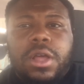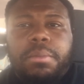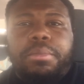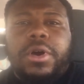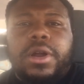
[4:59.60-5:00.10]

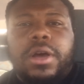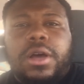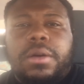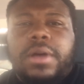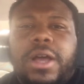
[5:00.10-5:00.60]
but
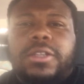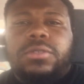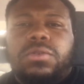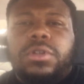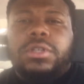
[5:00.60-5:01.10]
I just
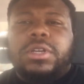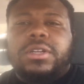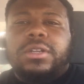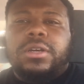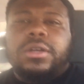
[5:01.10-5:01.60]
wanted to get
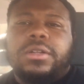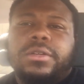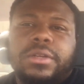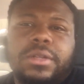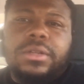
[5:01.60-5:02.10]
it done
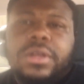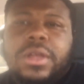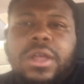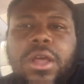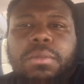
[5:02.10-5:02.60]
and
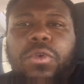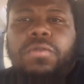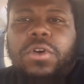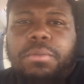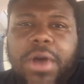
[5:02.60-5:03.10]
move
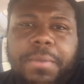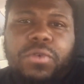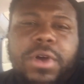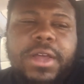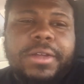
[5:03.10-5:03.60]
on by my
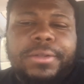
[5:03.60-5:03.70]
way.